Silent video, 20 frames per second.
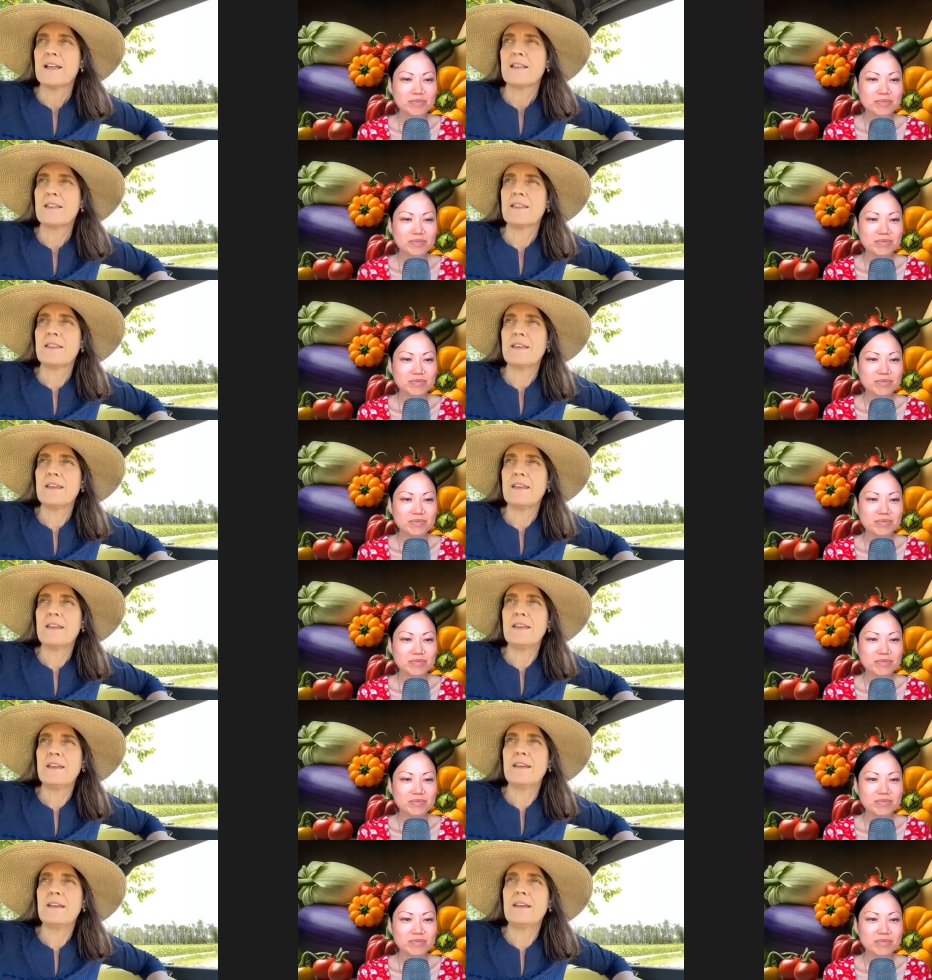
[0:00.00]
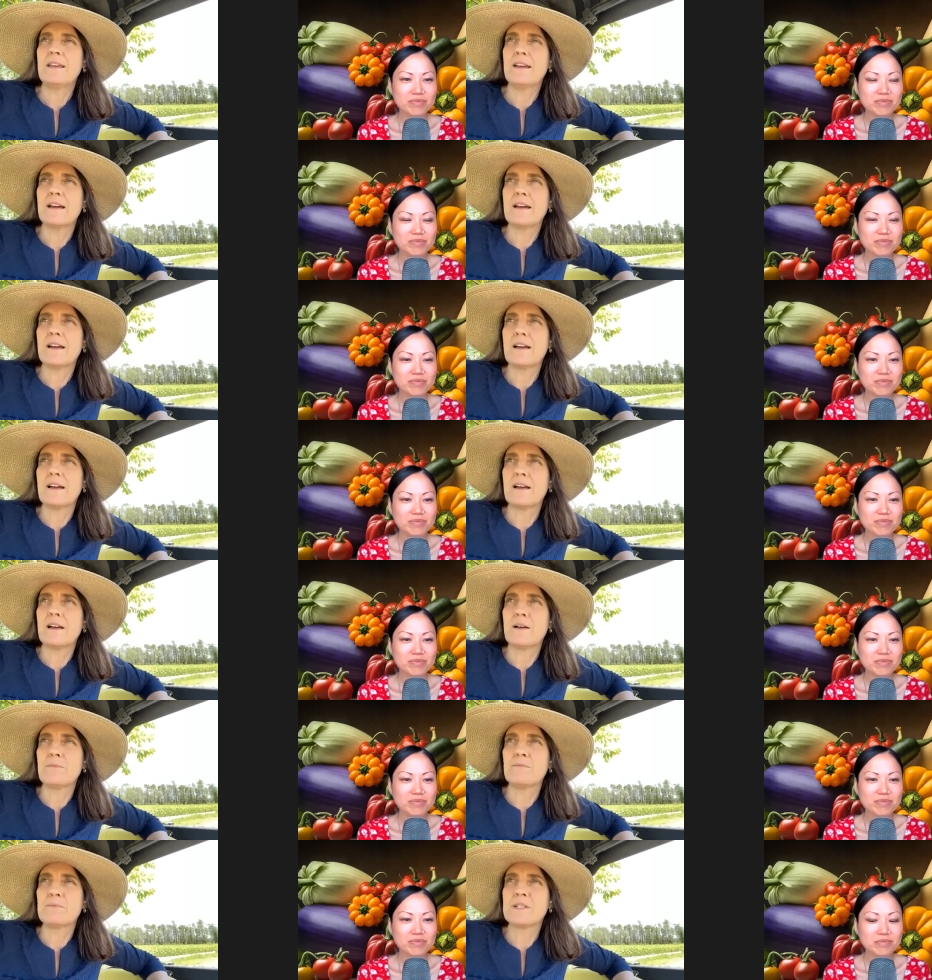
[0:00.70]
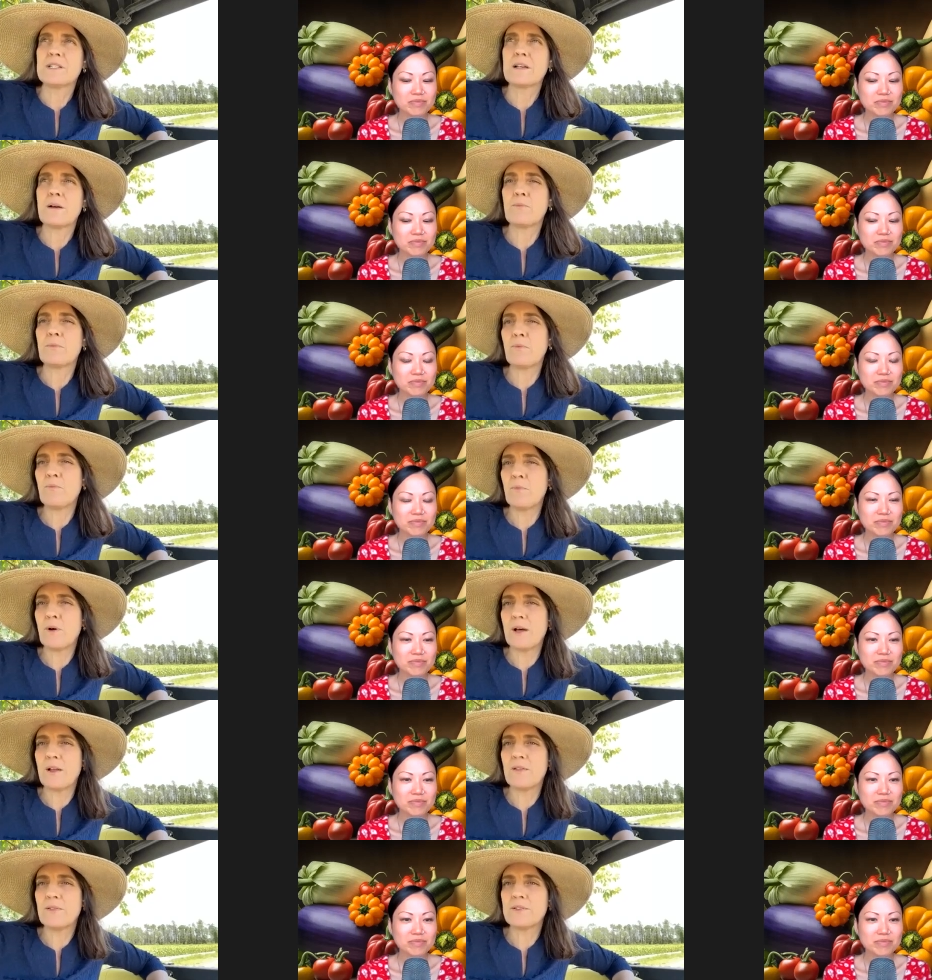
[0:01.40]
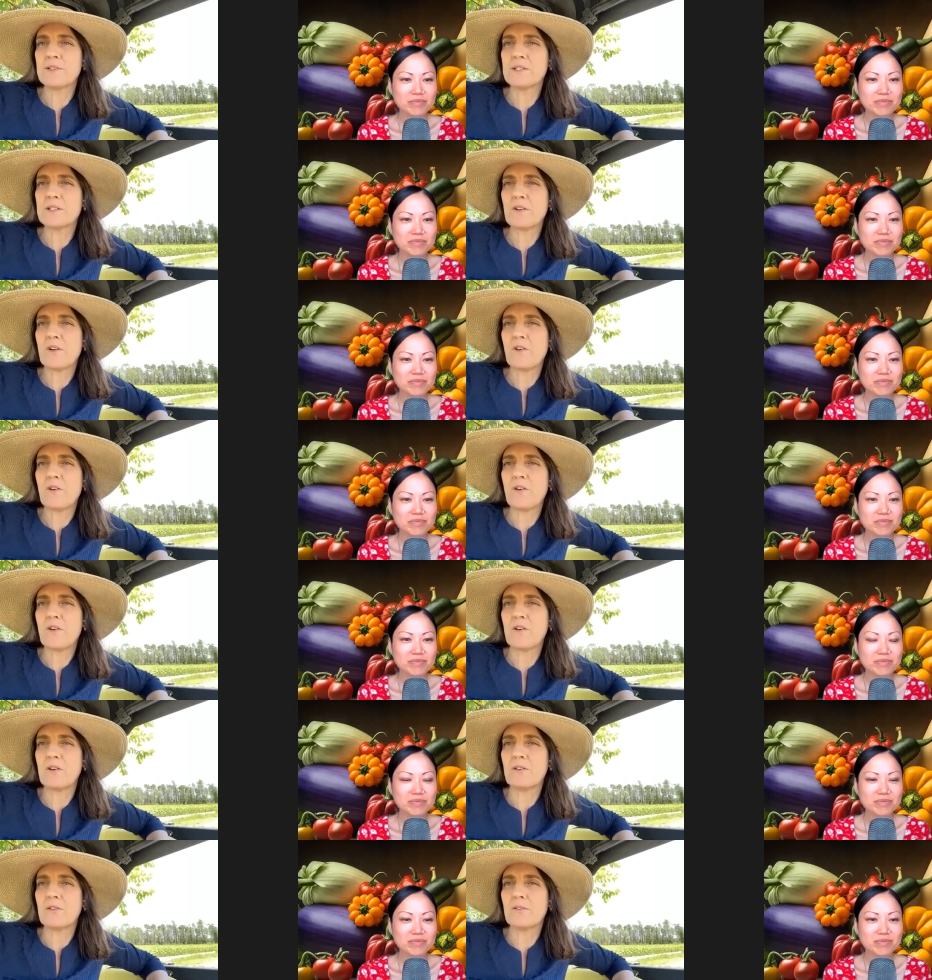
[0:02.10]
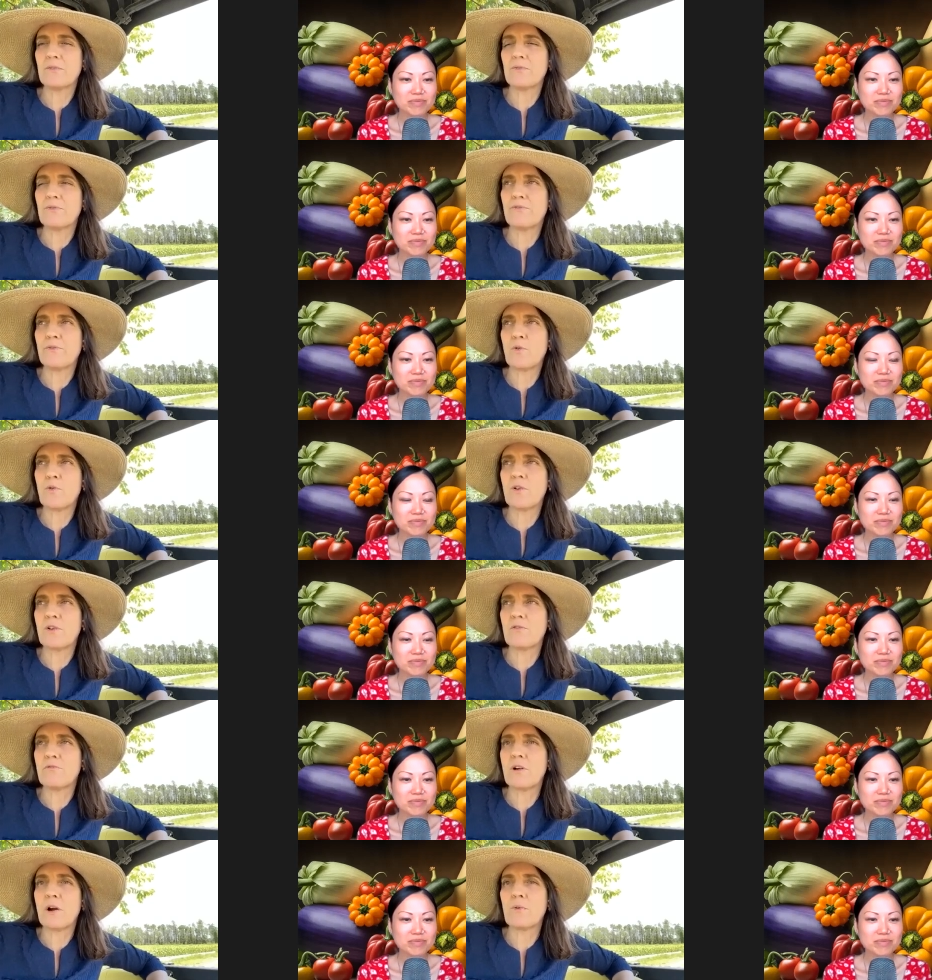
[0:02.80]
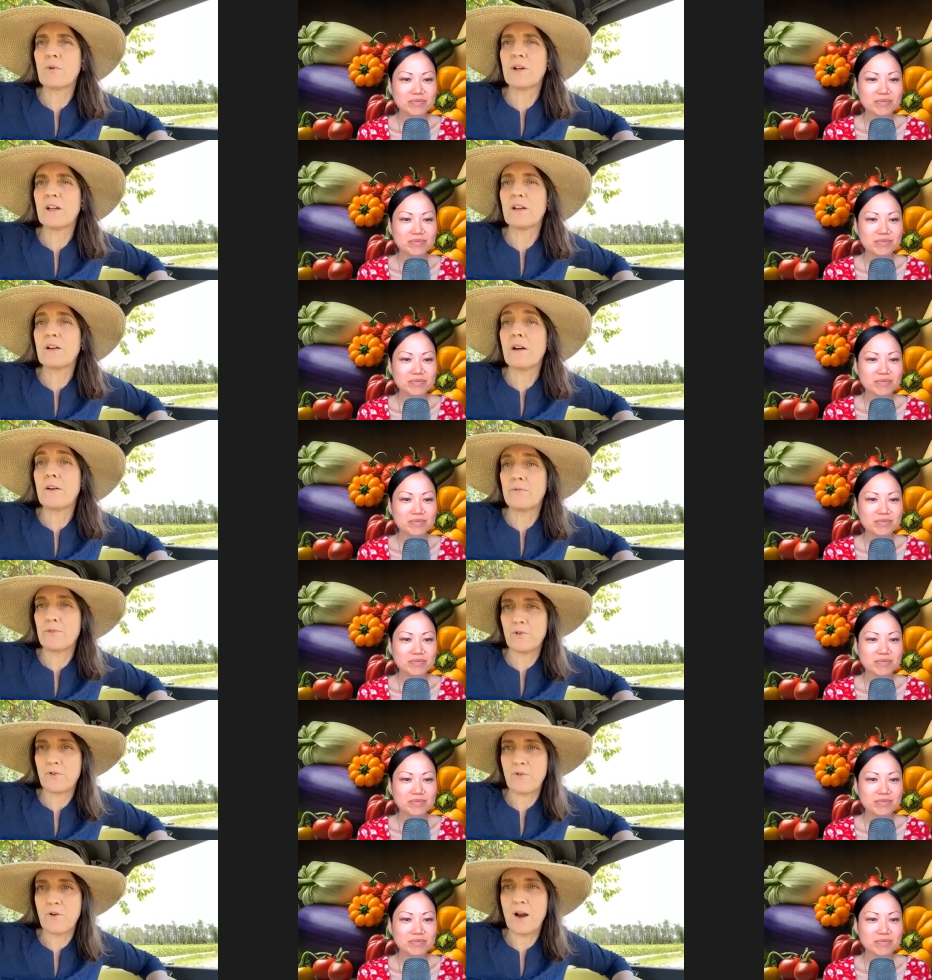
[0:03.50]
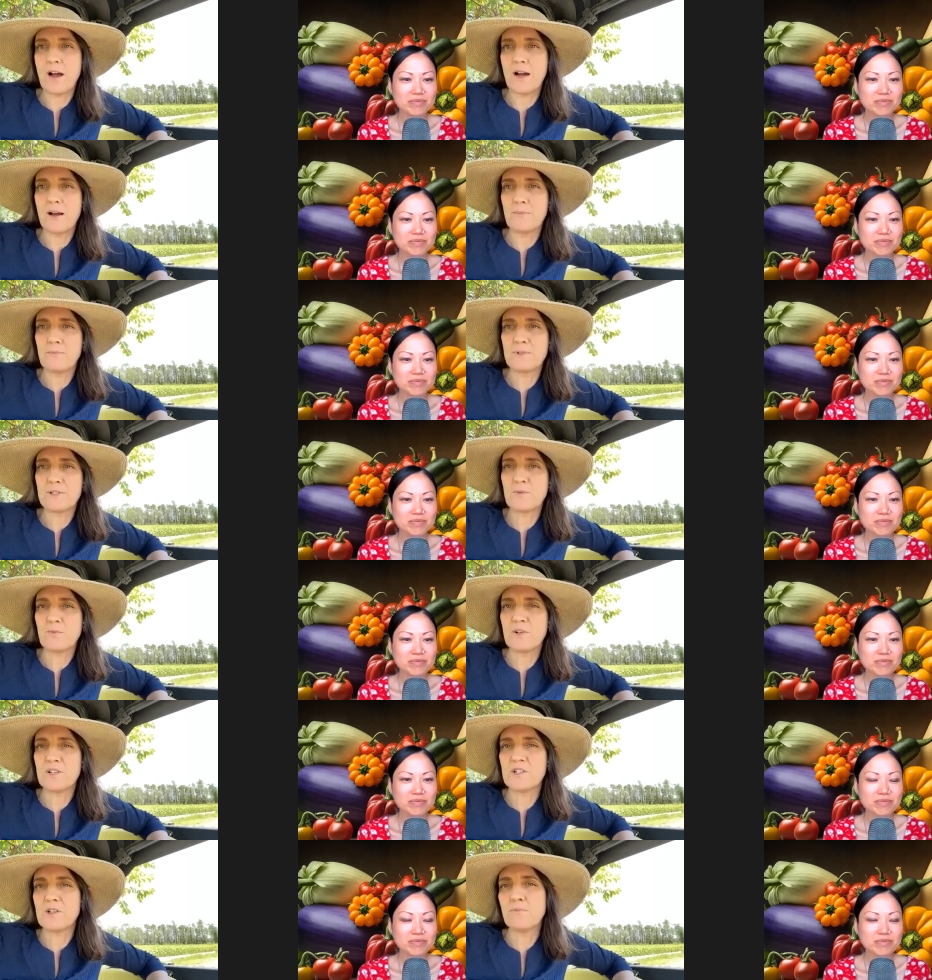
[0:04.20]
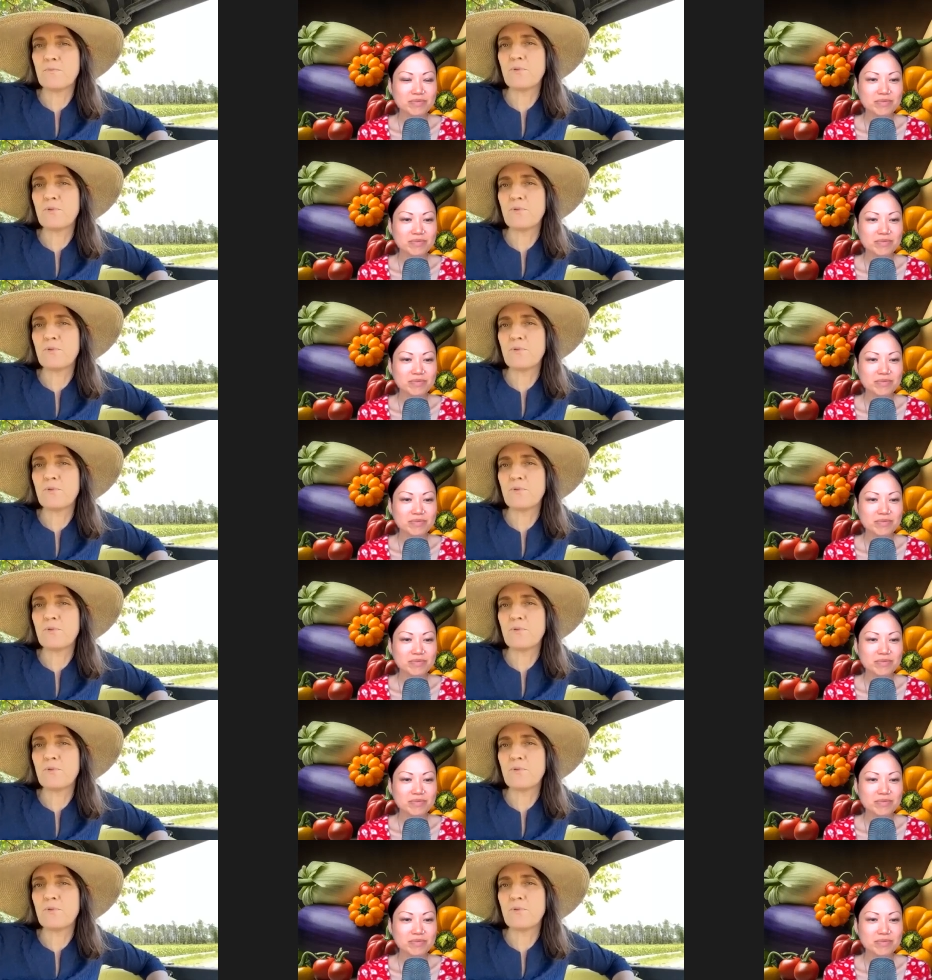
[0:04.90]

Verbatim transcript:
Speaker 1: the um, summer months are for growing cover crops, which